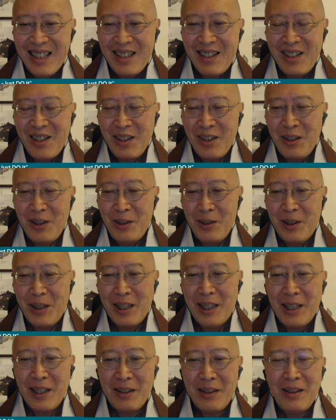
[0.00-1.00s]

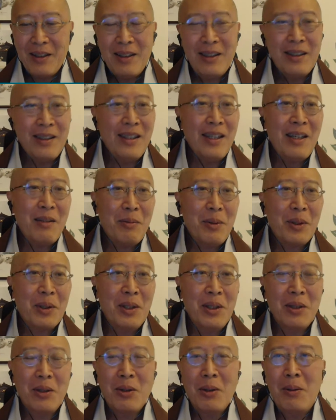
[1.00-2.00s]
So tonight we're
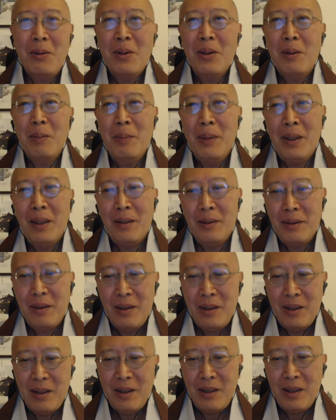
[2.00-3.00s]
going to talk about